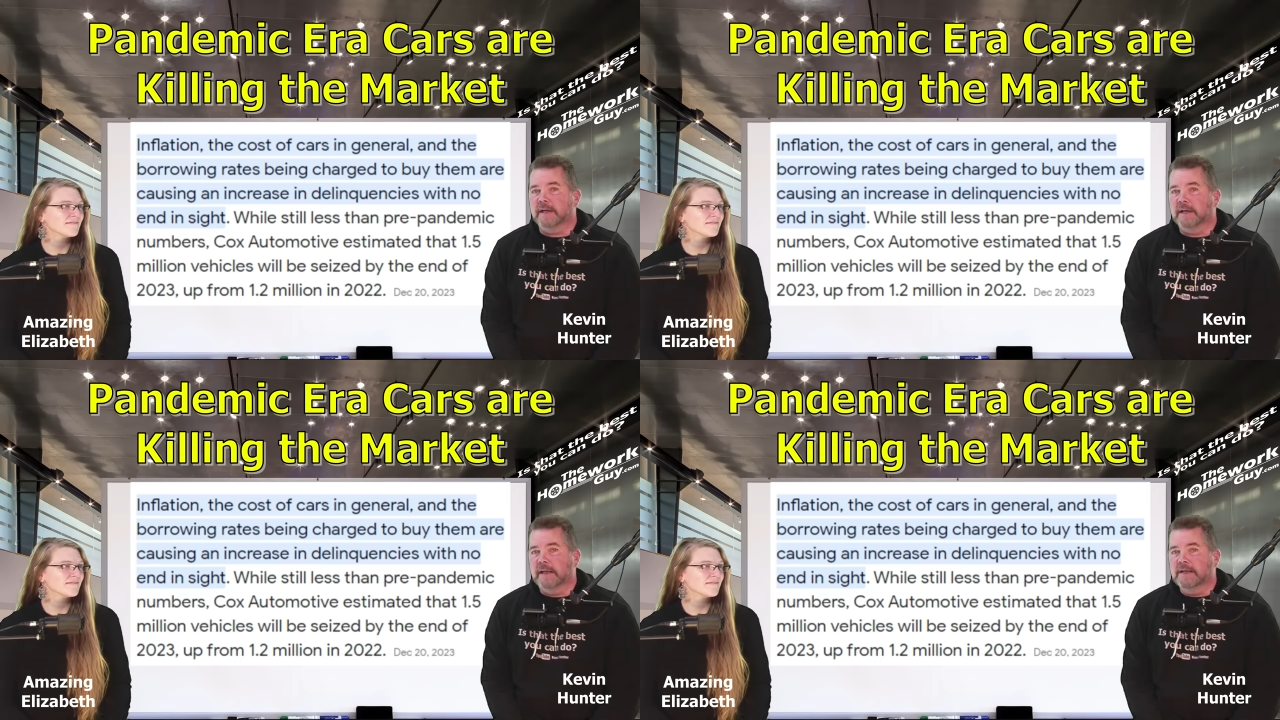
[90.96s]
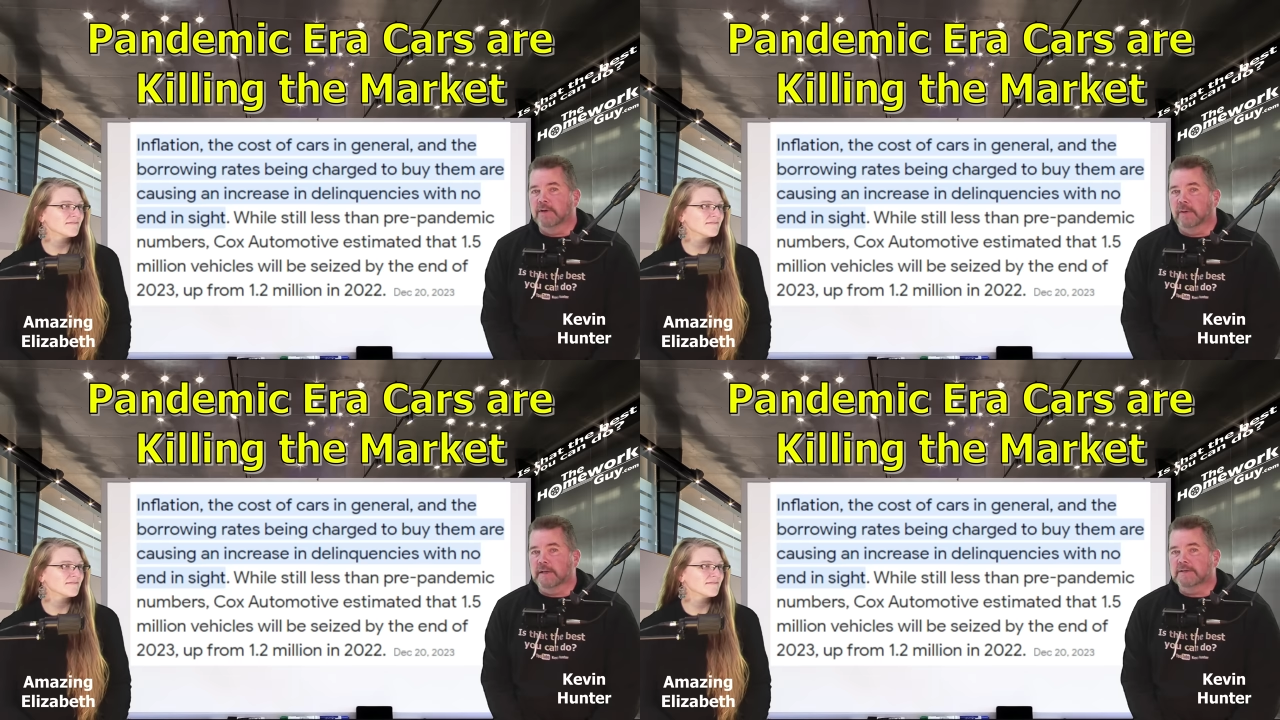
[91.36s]
Speaker 1: an
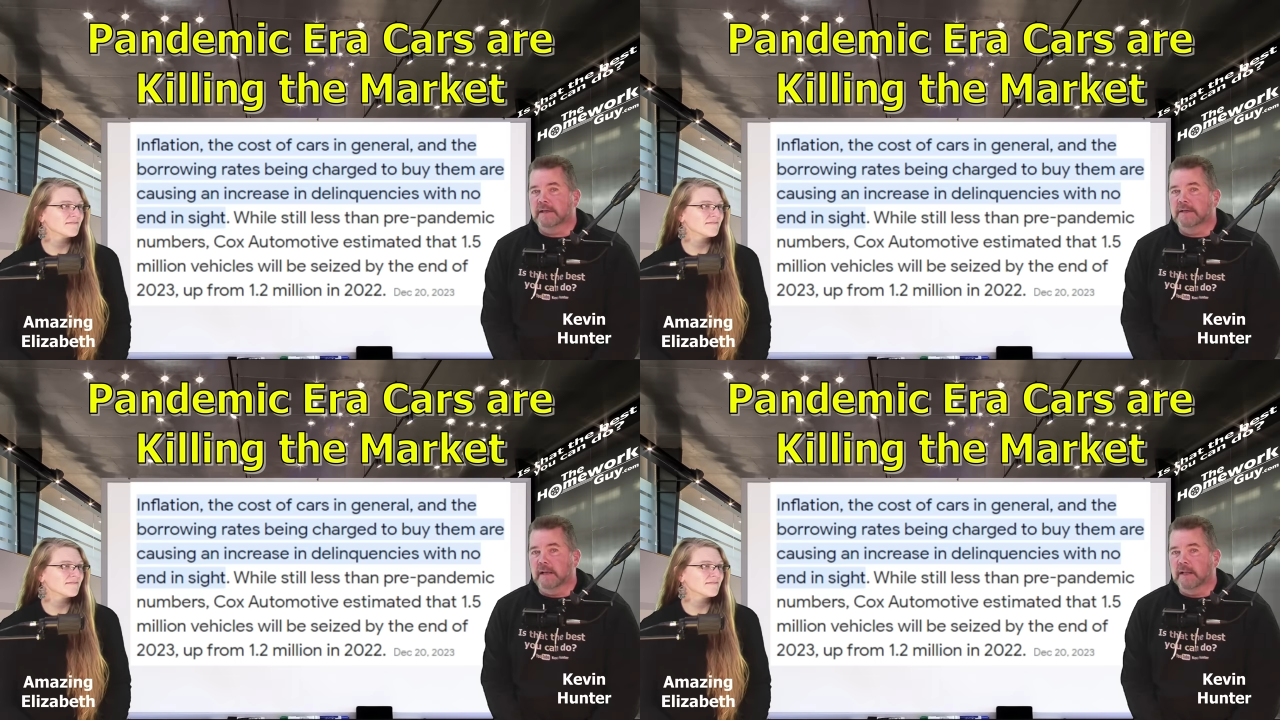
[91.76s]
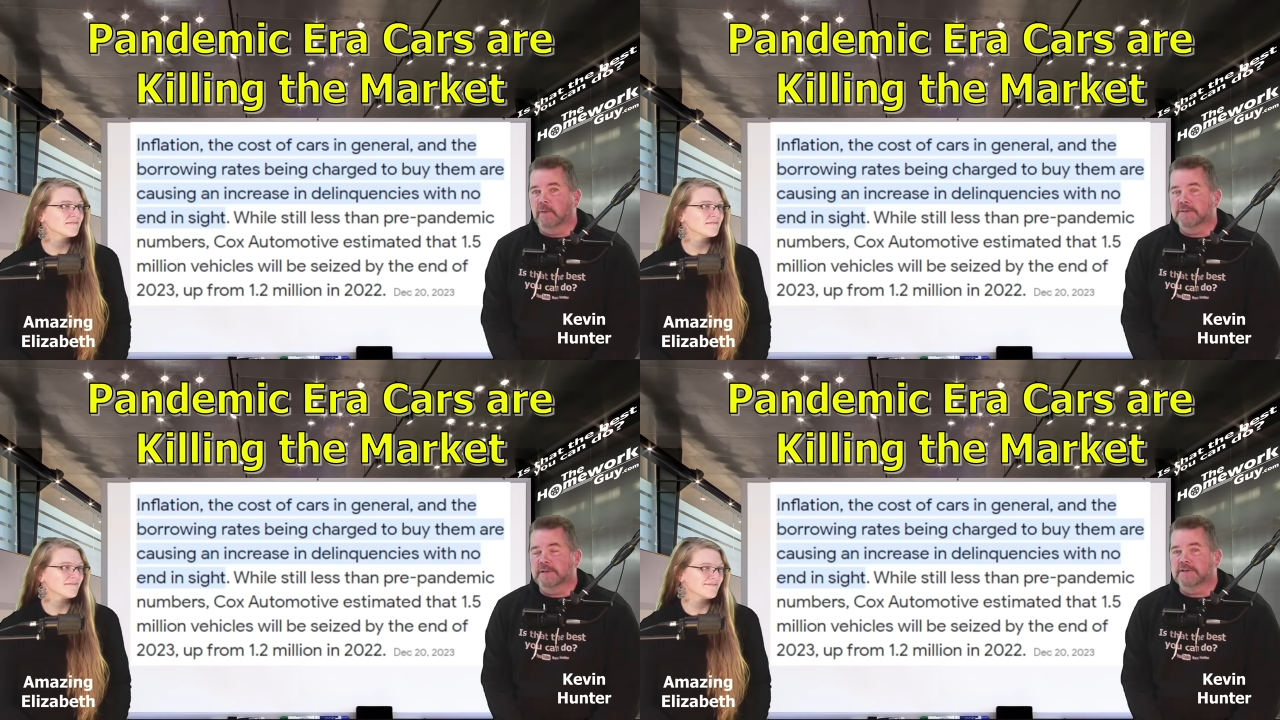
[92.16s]
increase in
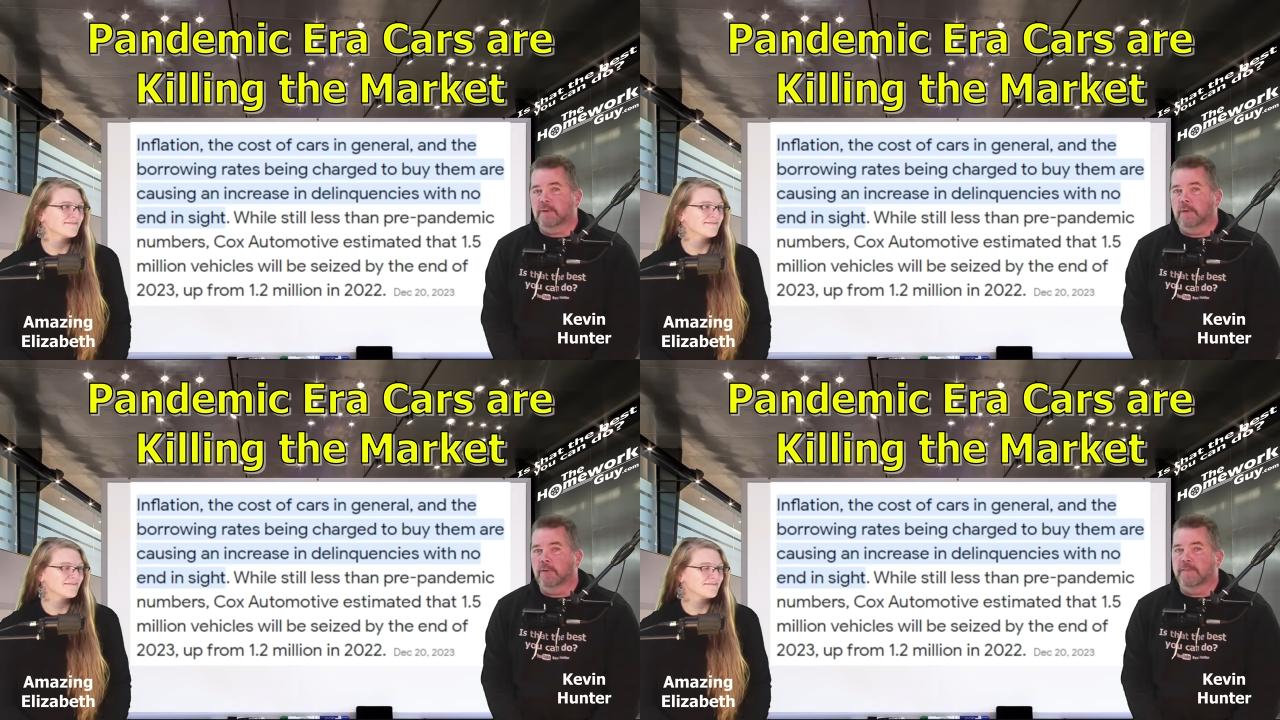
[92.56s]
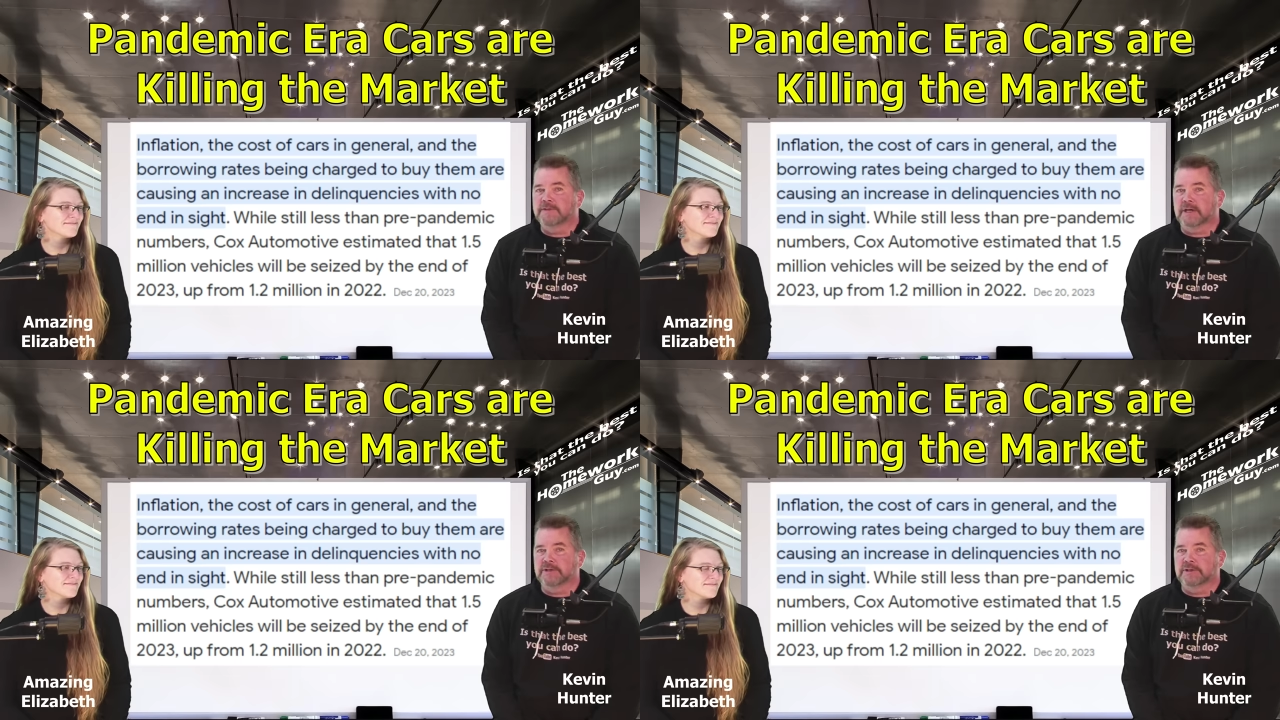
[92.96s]
delinquencies or
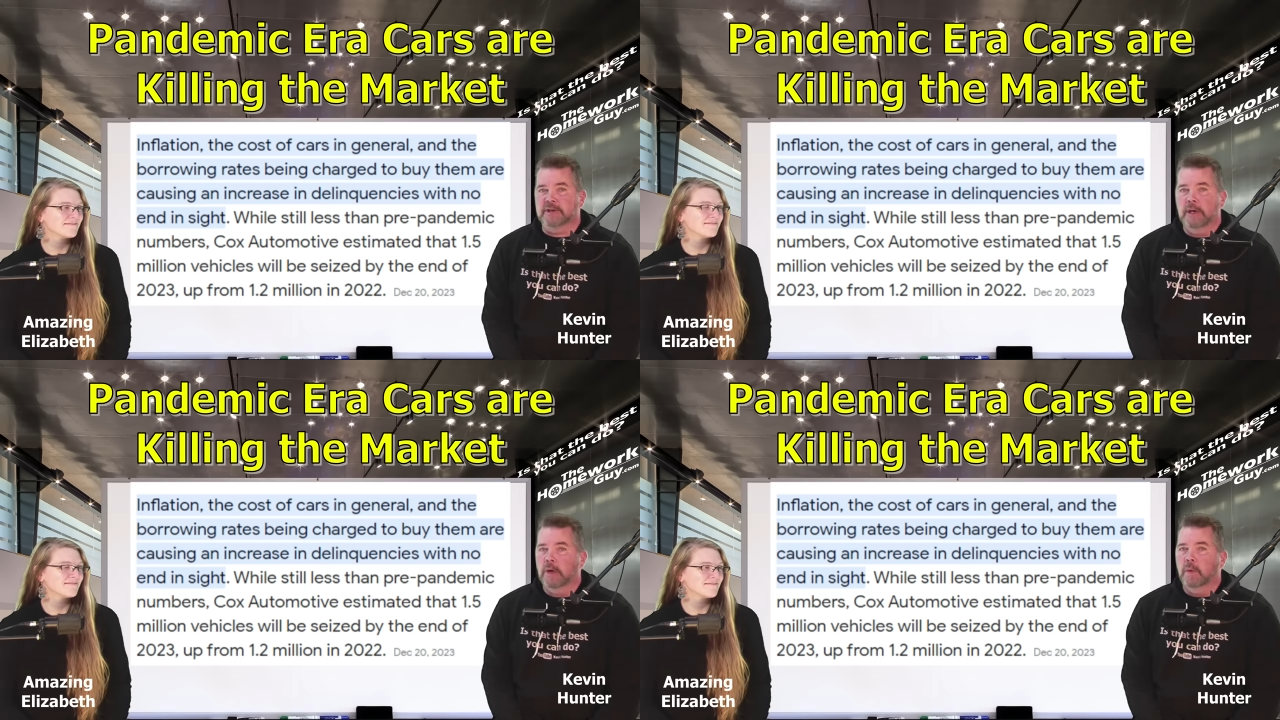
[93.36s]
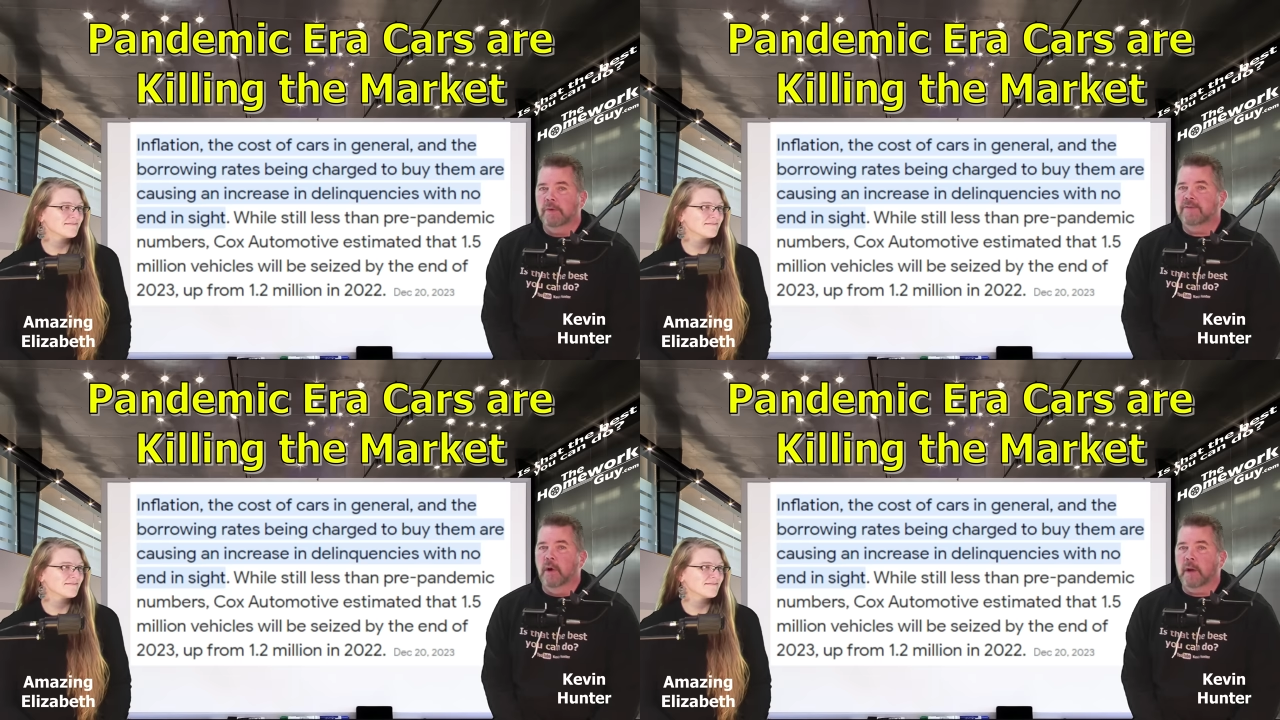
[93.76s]
repossessions.
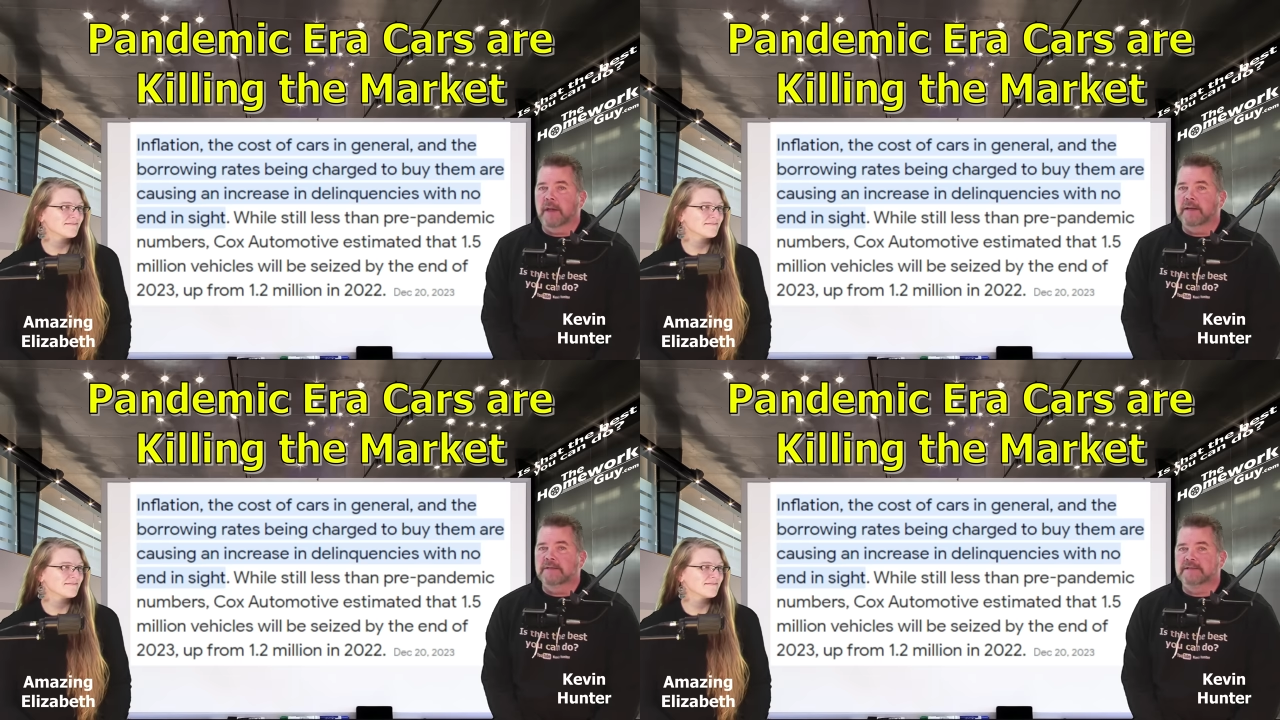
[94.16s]
With no end in